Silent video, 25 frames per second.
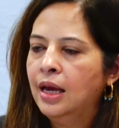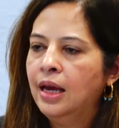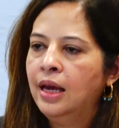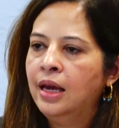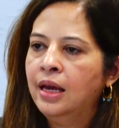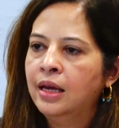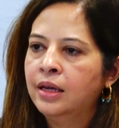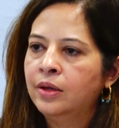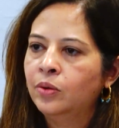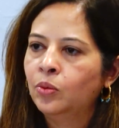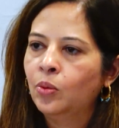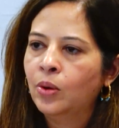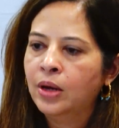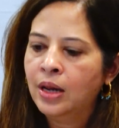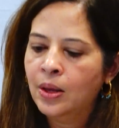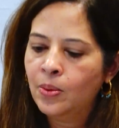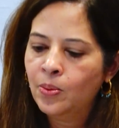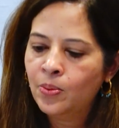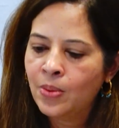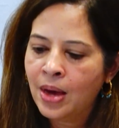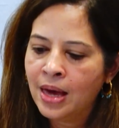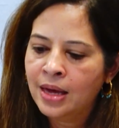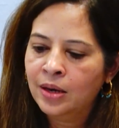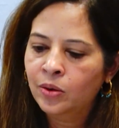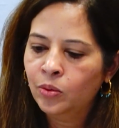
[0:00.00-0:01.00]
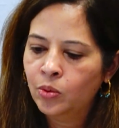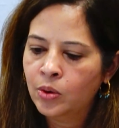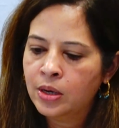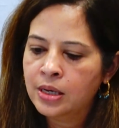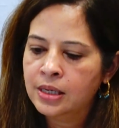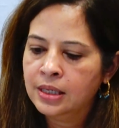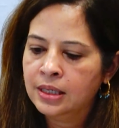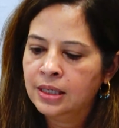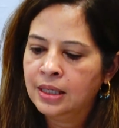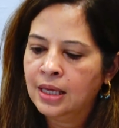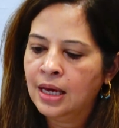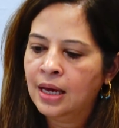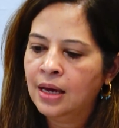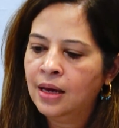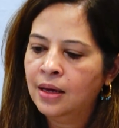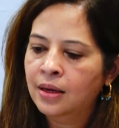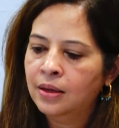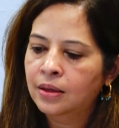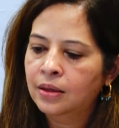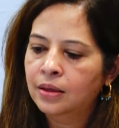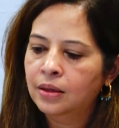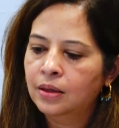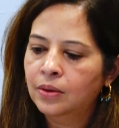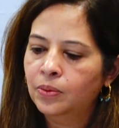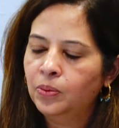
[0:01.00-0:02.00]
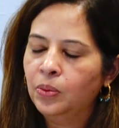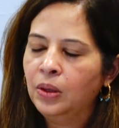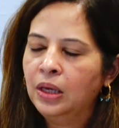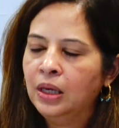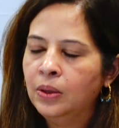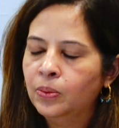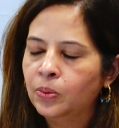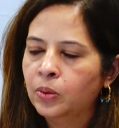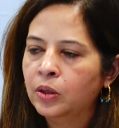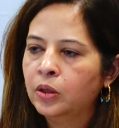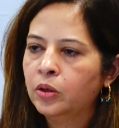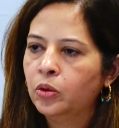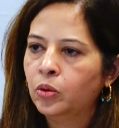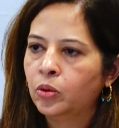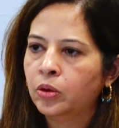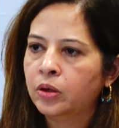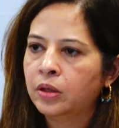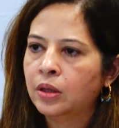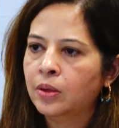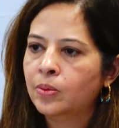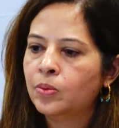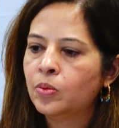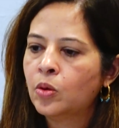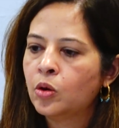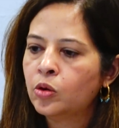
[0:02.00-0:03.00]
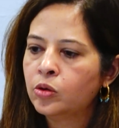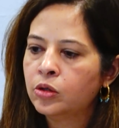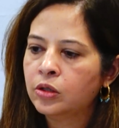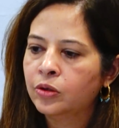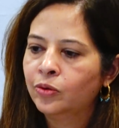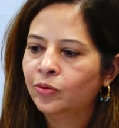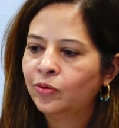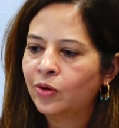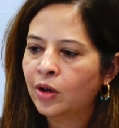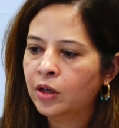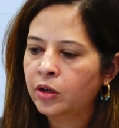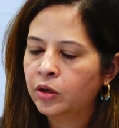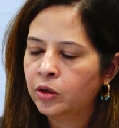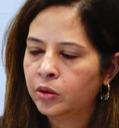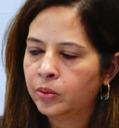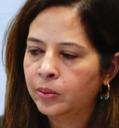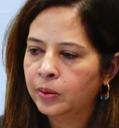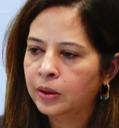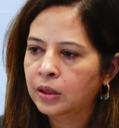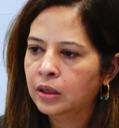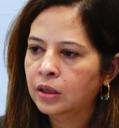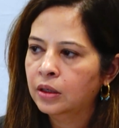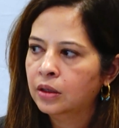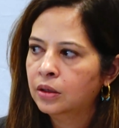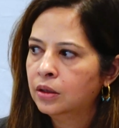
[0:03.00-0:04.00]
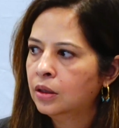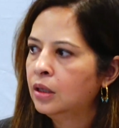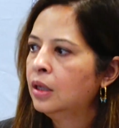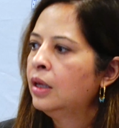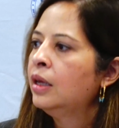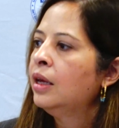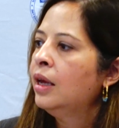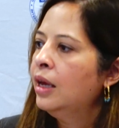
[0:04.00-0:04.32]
And what it meant was that people who are the most vulnerable